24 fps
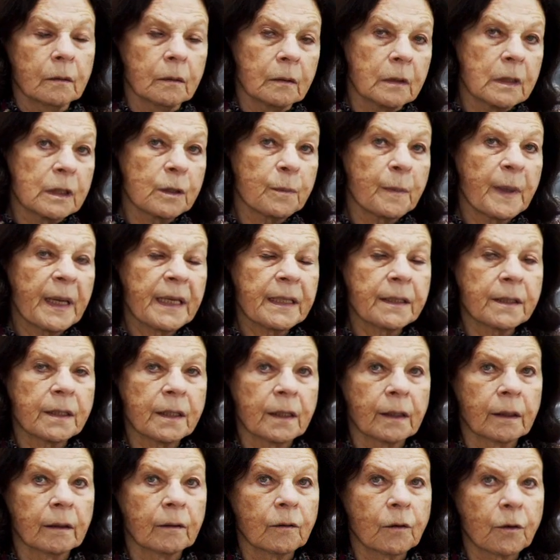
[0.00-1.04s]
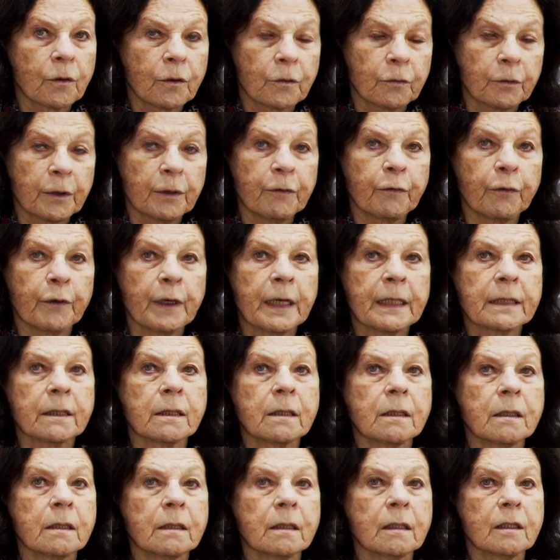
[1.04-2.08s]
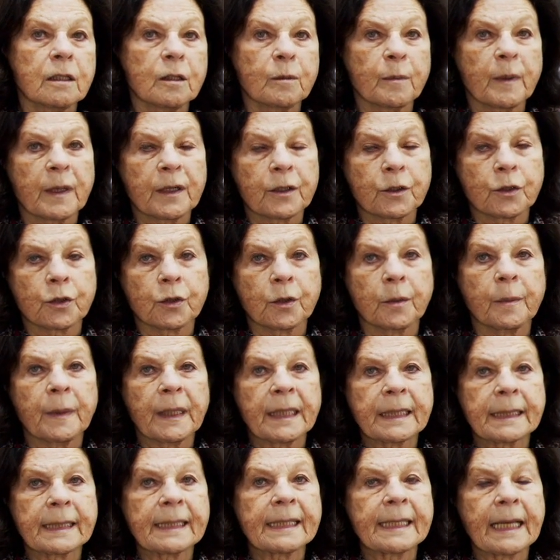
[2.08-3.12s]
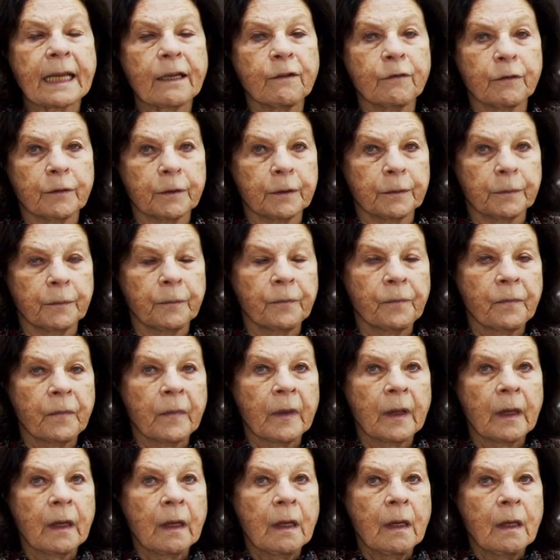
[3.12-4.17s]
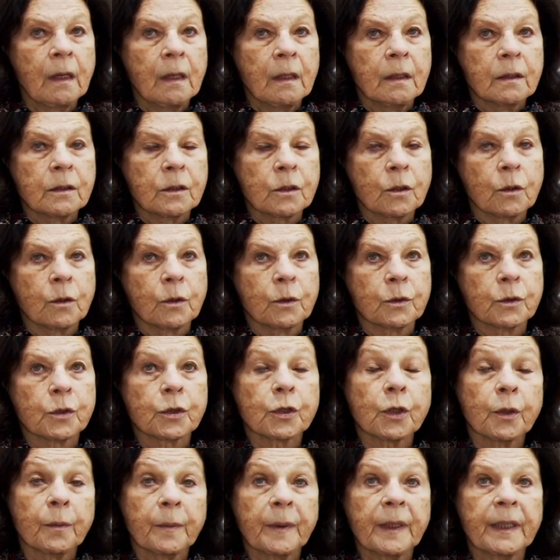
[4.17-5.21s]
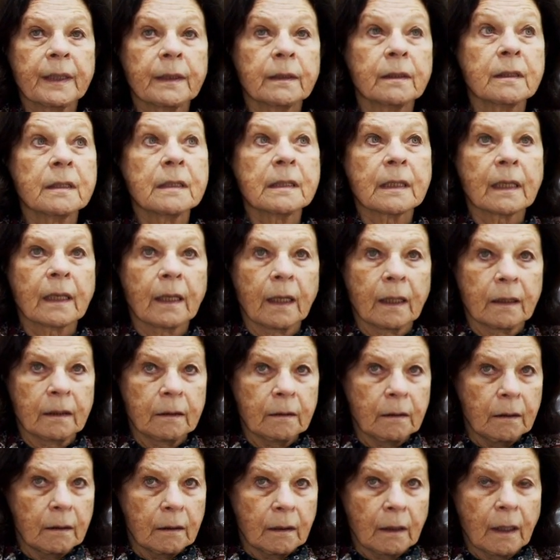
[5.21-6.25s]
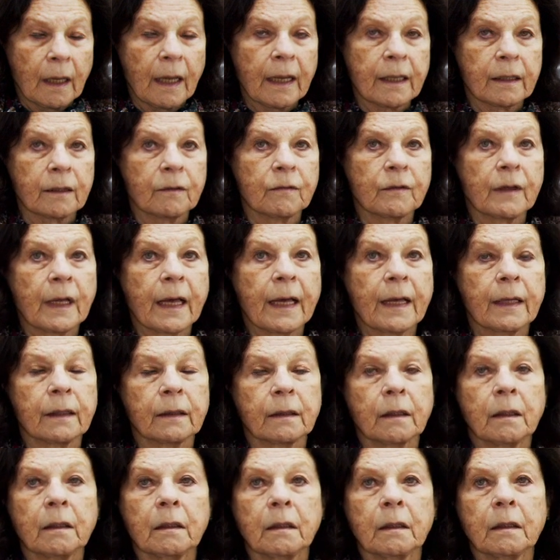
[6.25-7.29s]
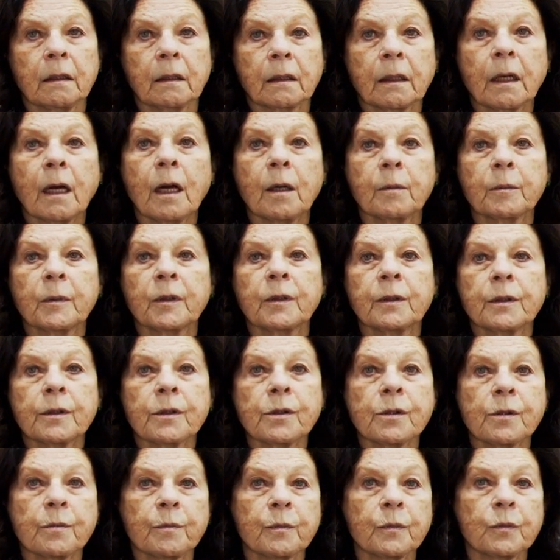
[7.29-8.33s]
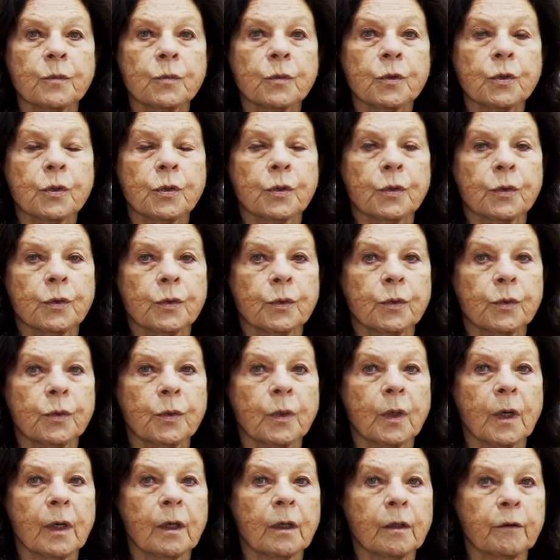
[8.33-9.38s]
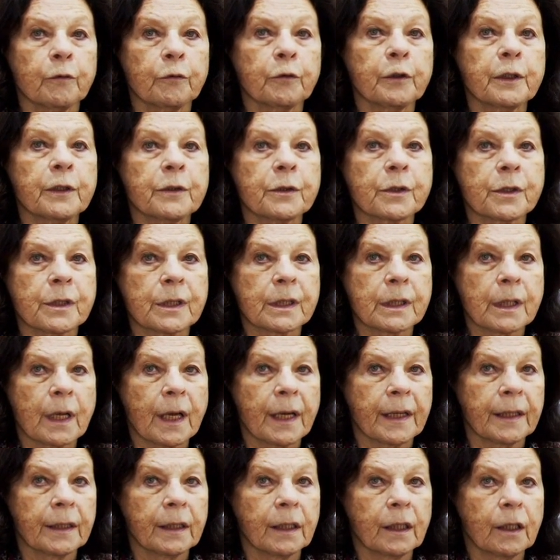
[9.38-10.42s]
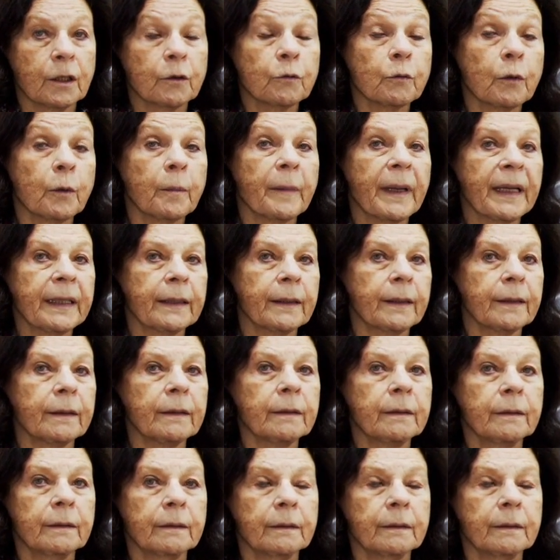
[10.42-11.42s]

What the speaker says: This painting, Three Friends, is by Șerban Savu. So Șerban is again out of that communism to freer society in Romania.